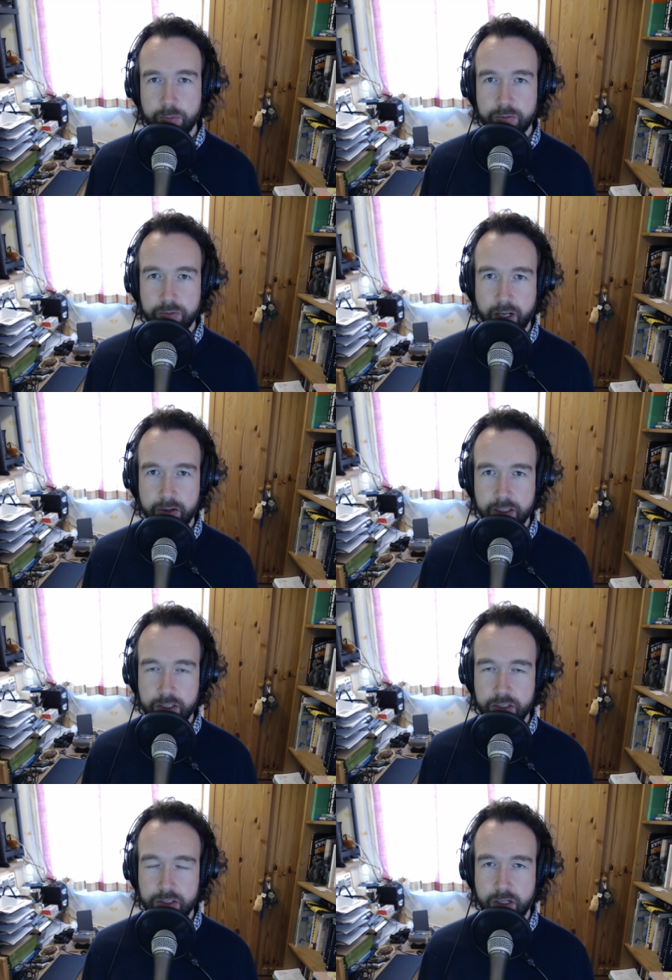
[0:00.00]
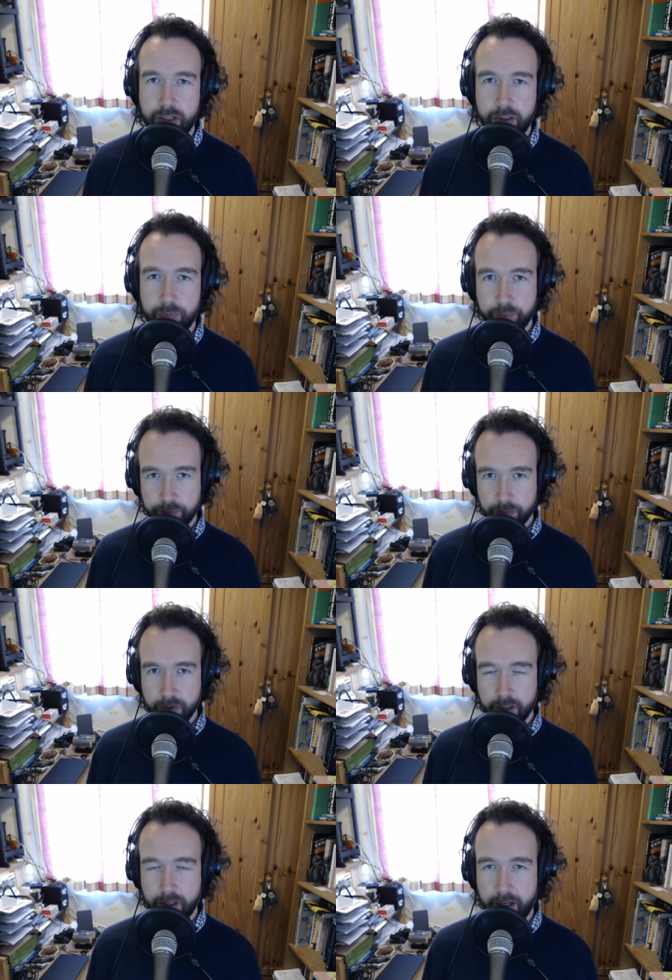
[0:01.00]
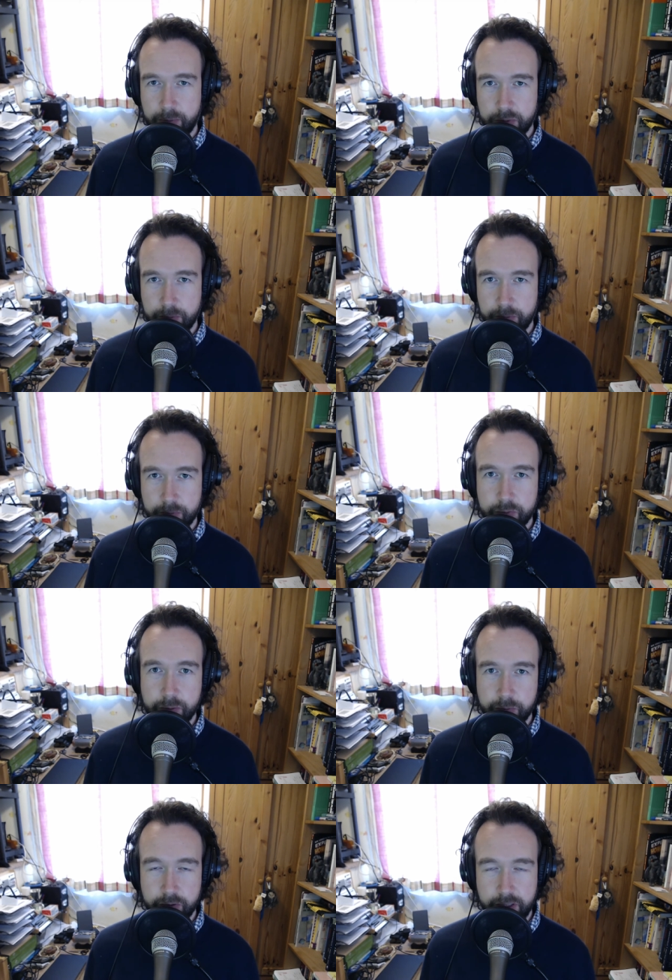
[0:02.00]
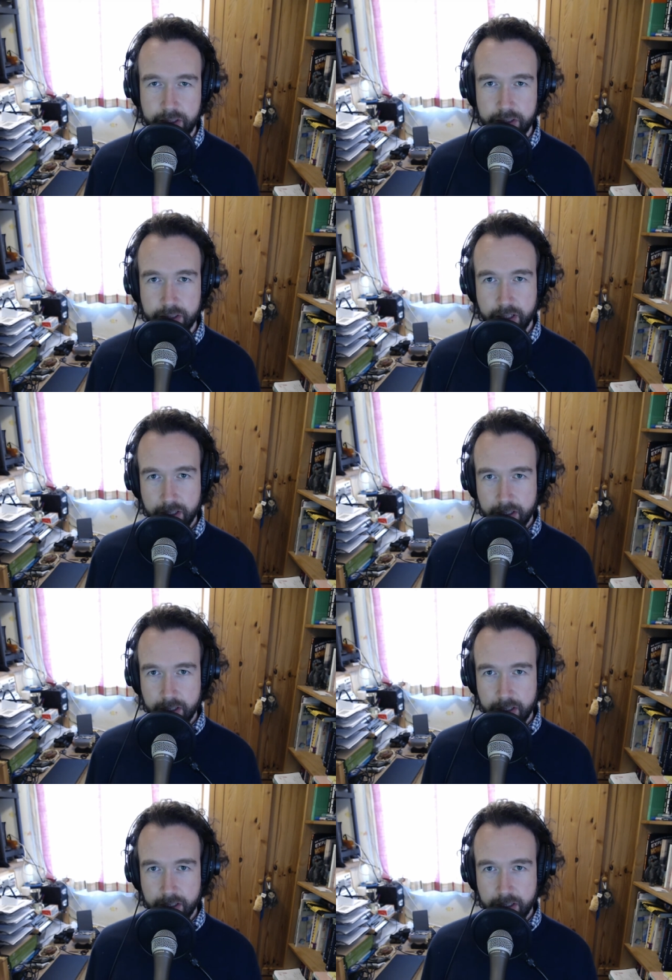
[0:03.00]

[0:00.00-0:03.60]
But for now, I can just show you um, some some footage